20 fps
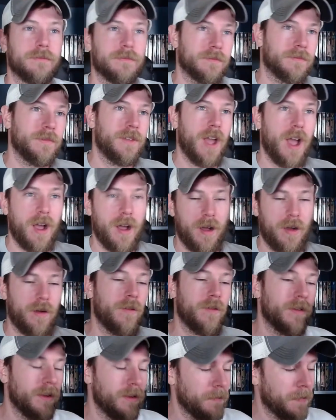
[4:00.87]

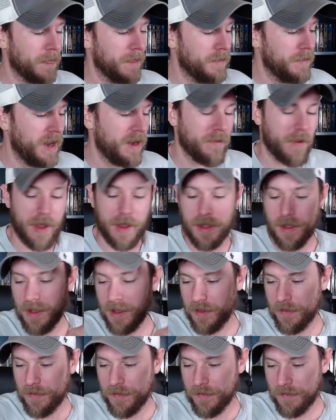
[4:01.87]
no. But anyway,
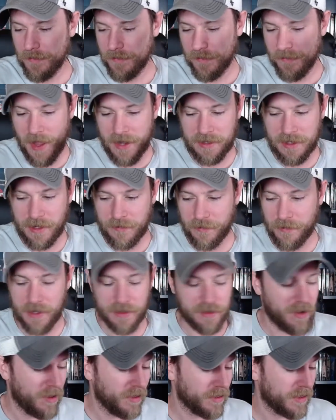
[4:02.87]
that's it for
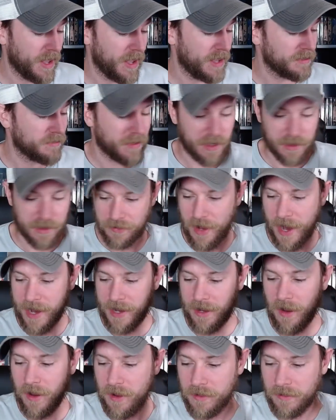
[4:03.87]
this haul, guys. We've got
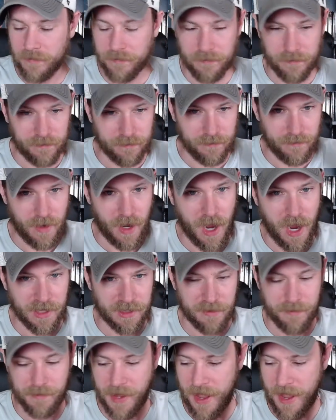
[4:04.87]
DragonHeart.
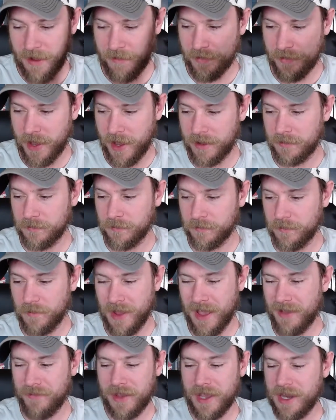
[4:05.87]
Awesome to have that. We
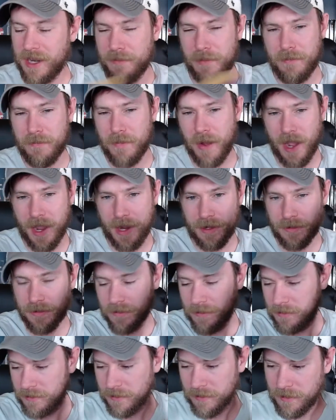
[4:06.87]
have Enemy Mine,
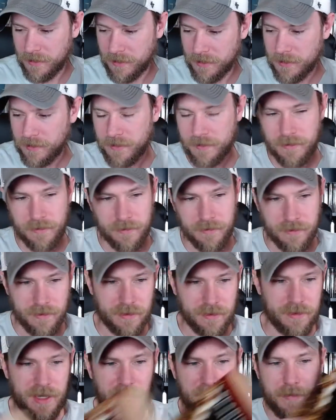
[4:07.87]

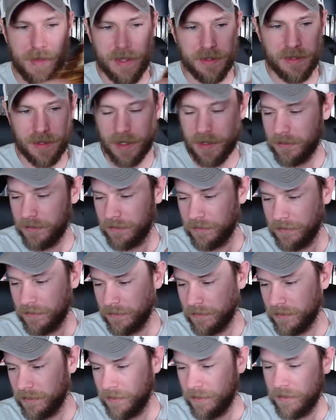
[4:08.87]
Seabiscuit,
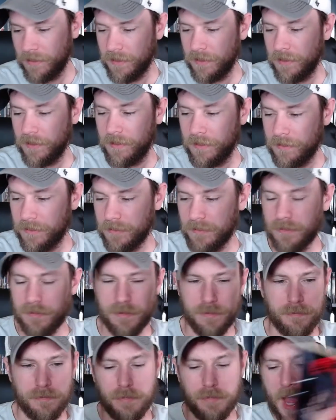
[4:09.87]

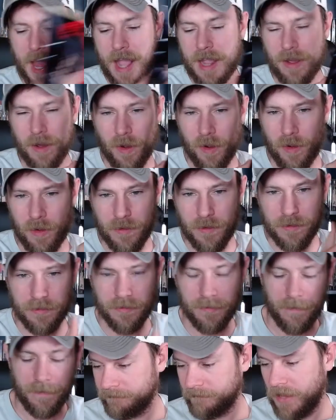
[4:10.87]
Black Hole,
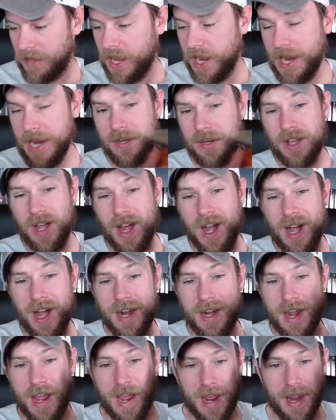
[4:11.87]
and
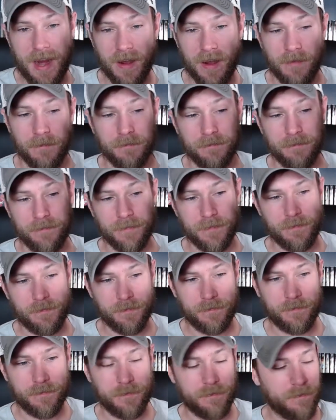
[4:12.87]
Con Air.
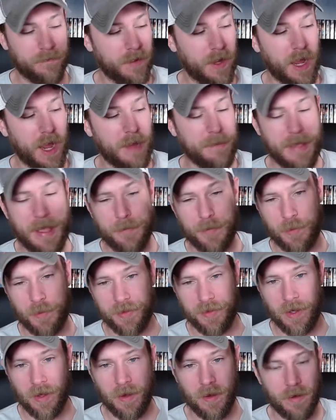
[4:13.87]
I'm happy
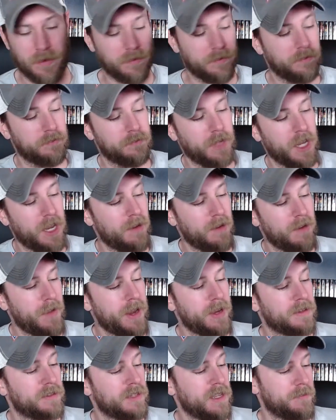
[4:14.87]
with the haul. You know,
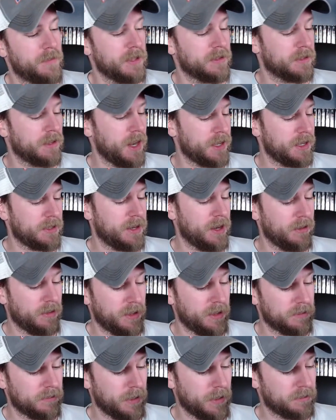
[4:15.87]
minus Seabiscuit. I could care
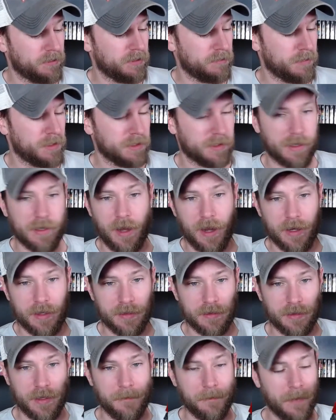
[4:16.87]
less about Seabiscuit,
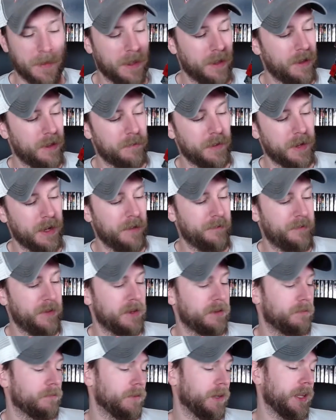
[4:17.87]
honestly. I mean, if
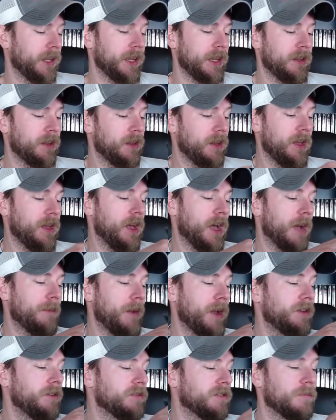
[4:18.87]
it really... I
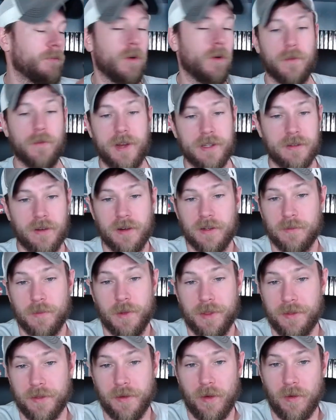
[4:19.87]
might do some more research
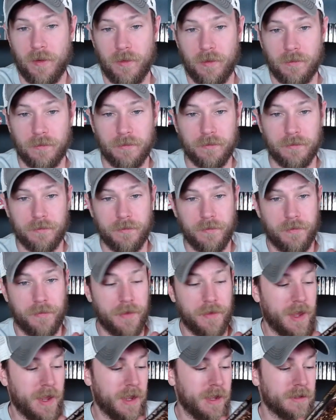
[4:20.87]
with the whole
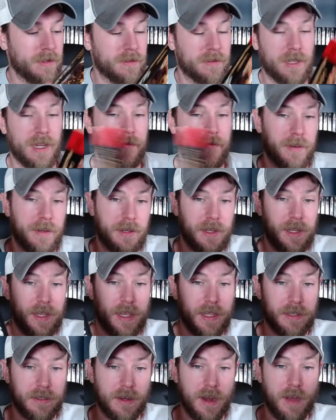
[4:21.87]
thing and see if it
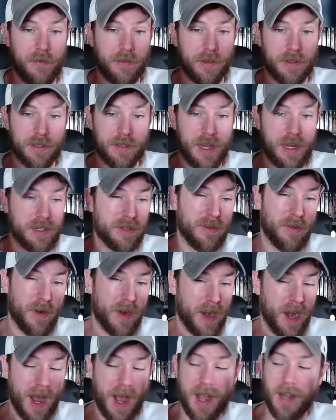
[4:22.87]
is a novelization or
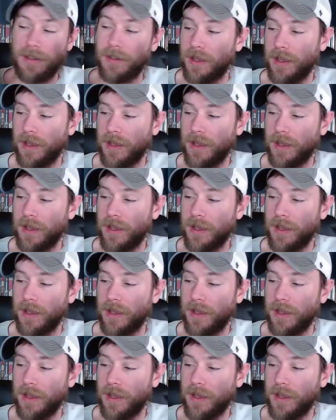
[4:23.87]
not,